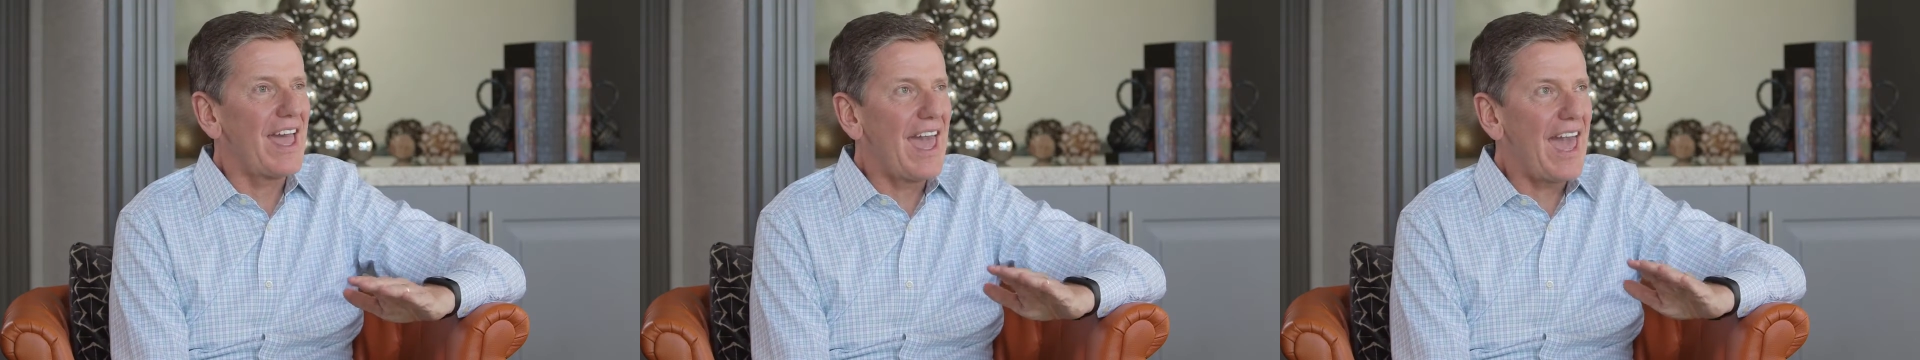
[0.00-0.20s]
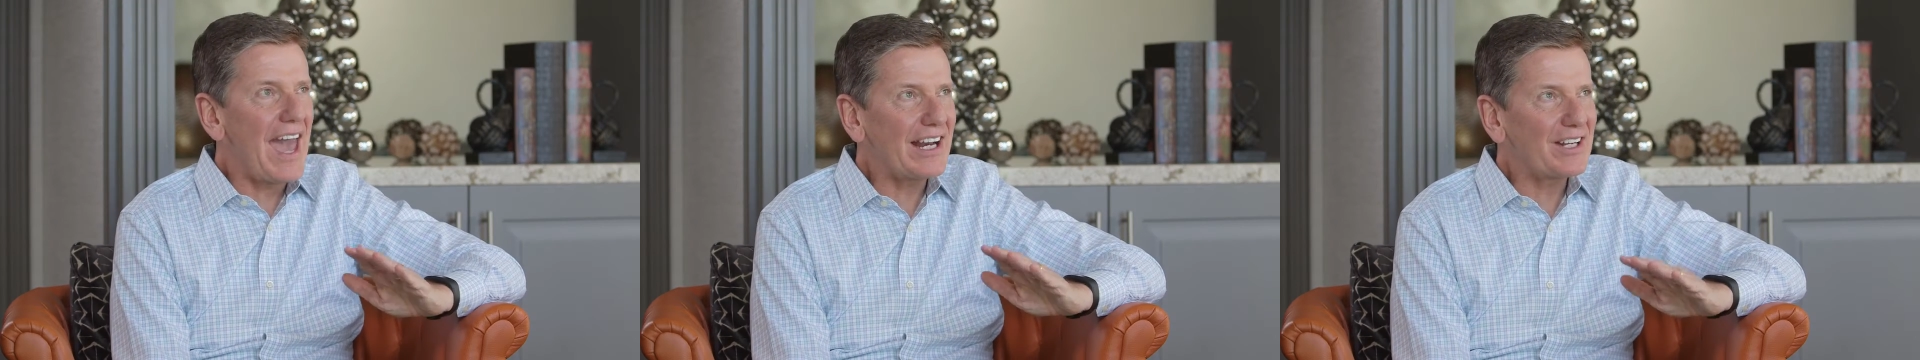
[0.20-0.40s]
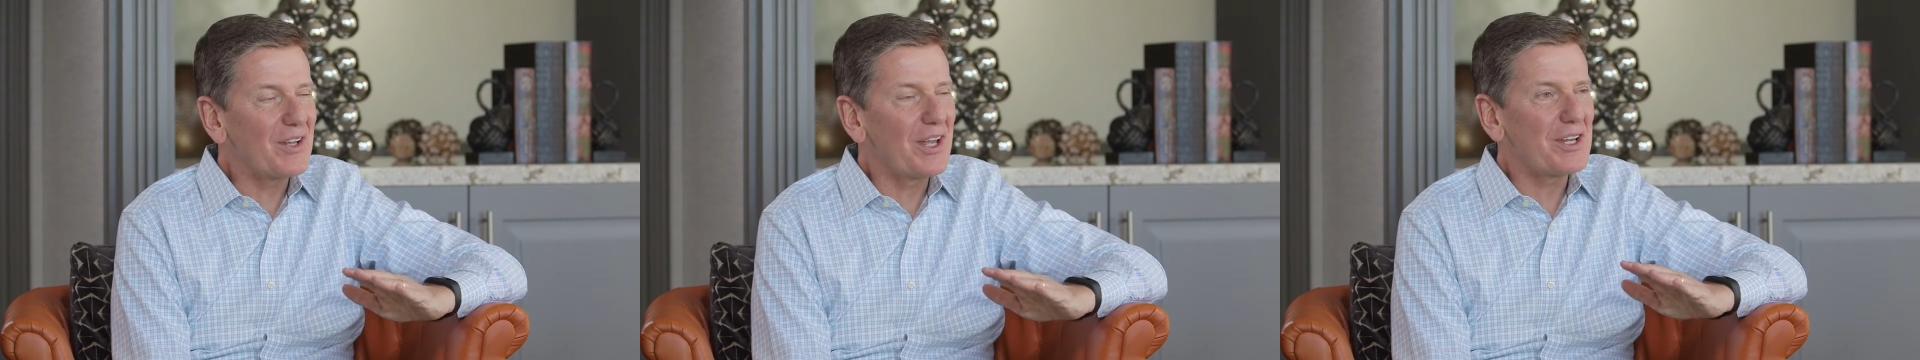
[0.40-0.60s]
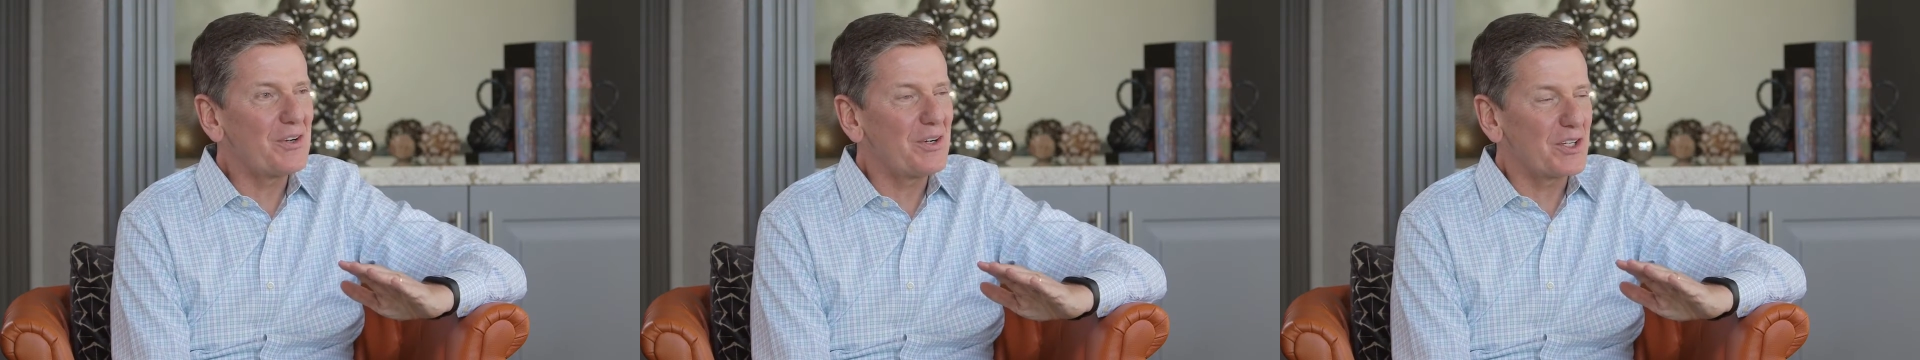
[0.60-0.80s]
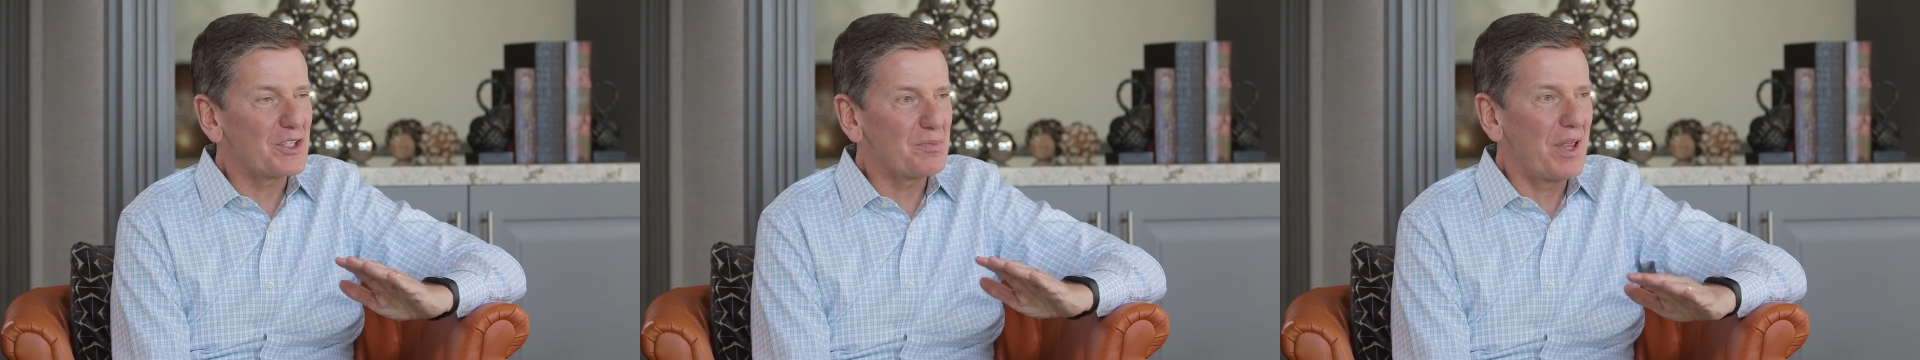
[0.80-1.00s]
act like
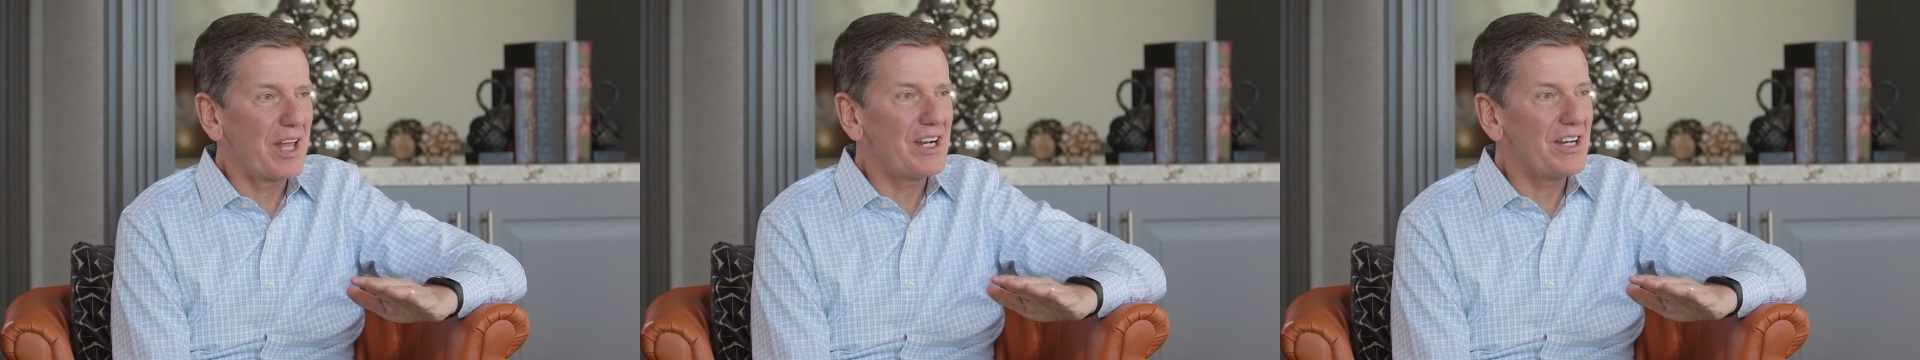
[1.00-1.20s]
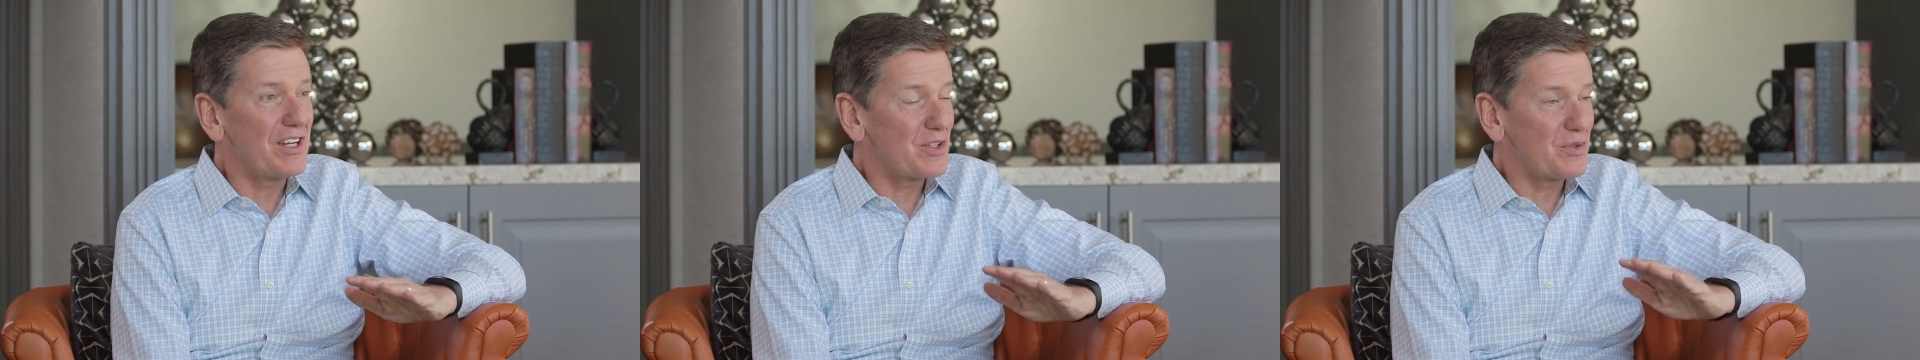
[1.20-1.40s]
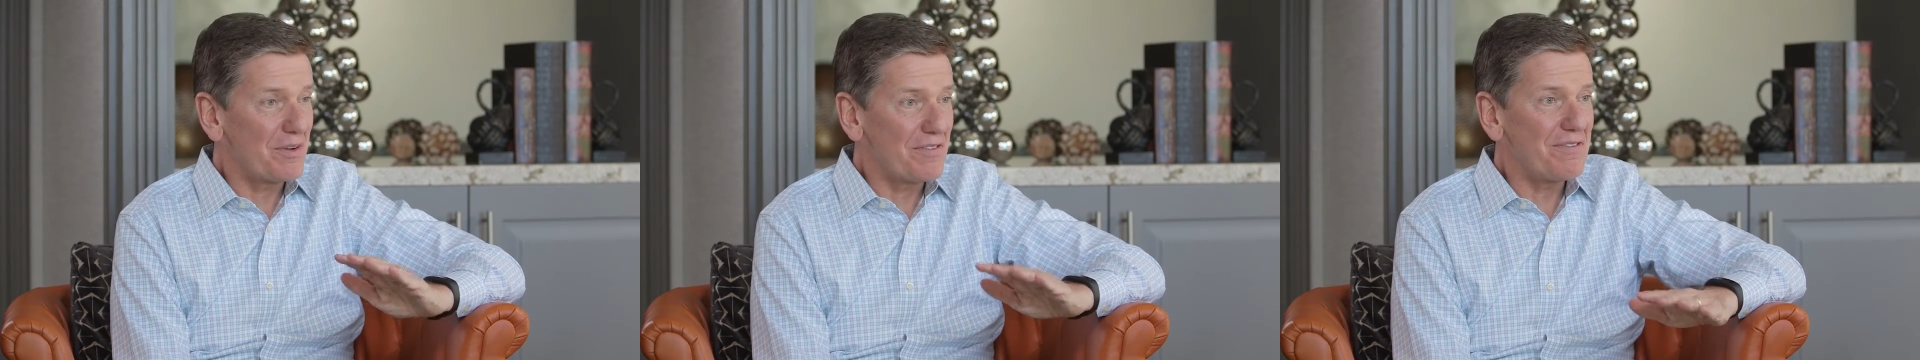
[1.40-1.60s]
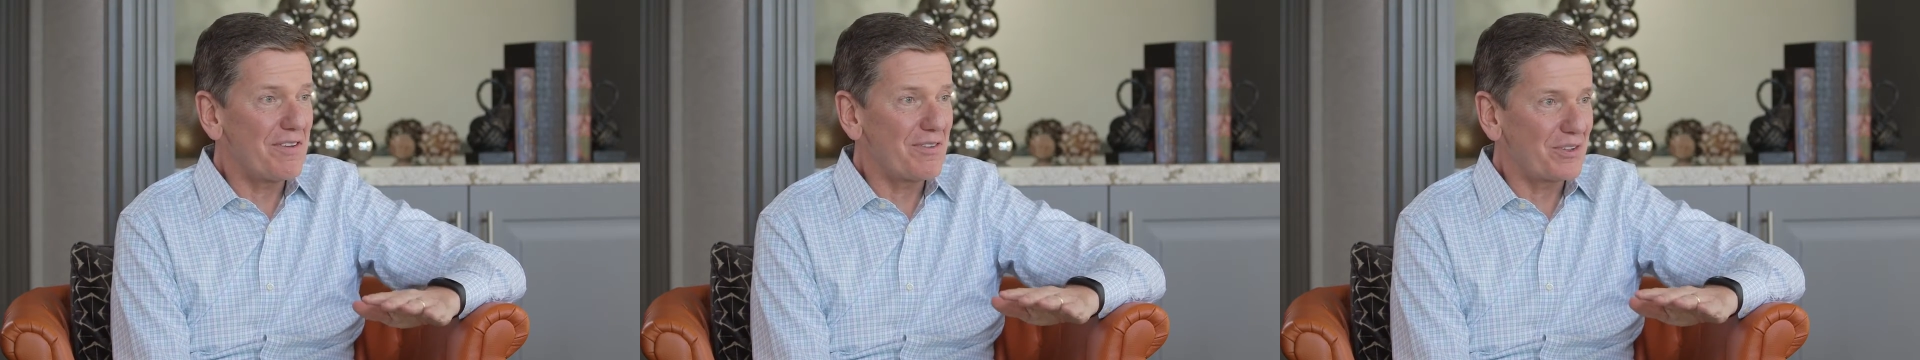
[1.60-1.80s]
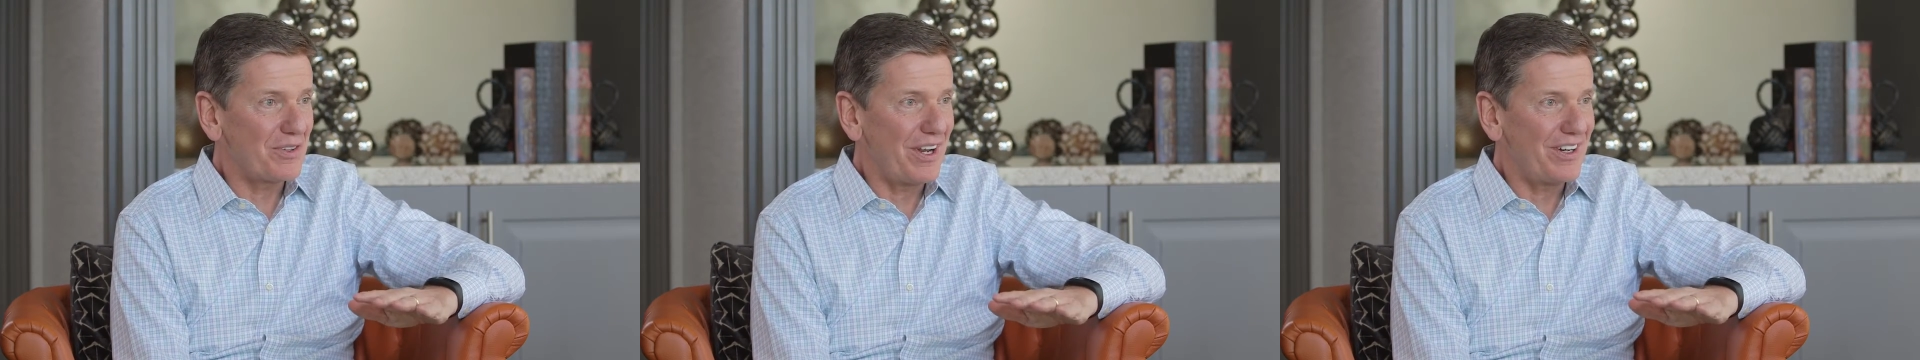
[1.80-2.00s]
you're explaining it to a
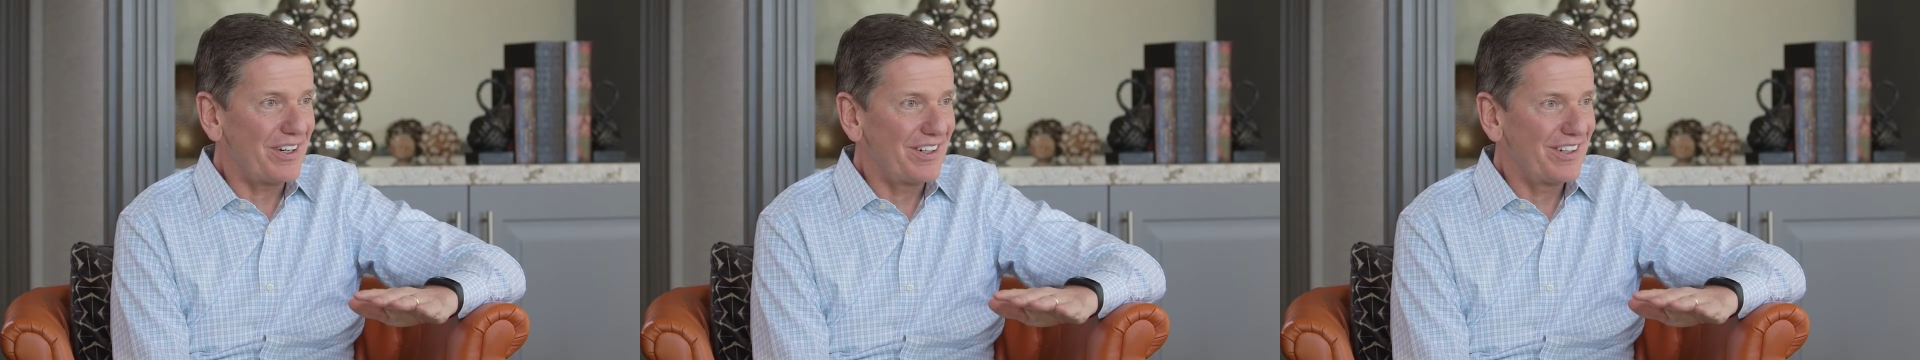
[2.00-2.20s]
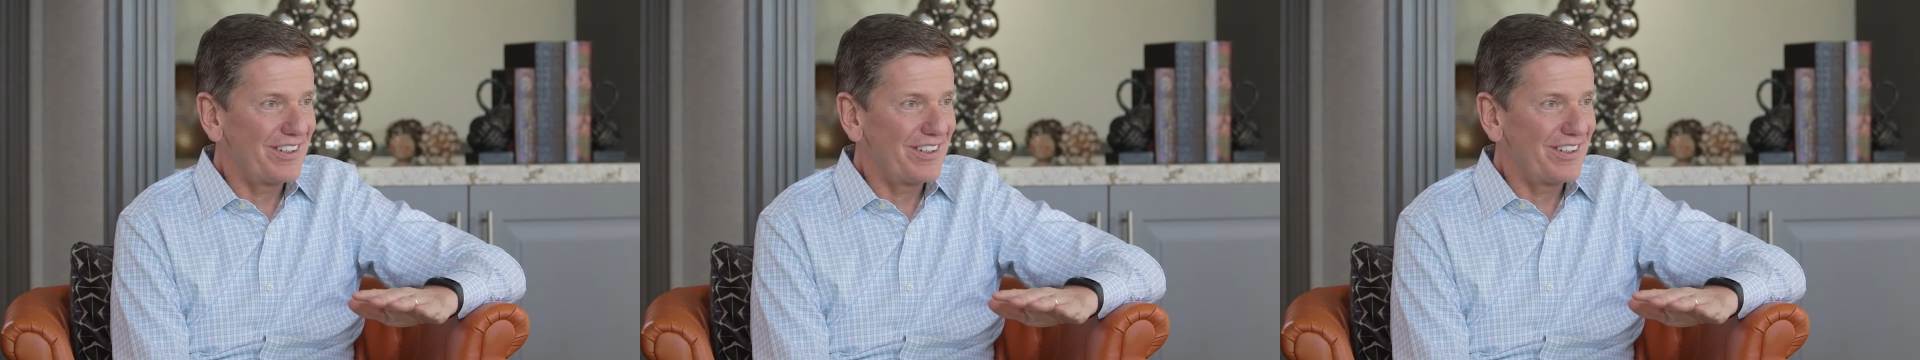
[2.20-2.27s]
fifth grader.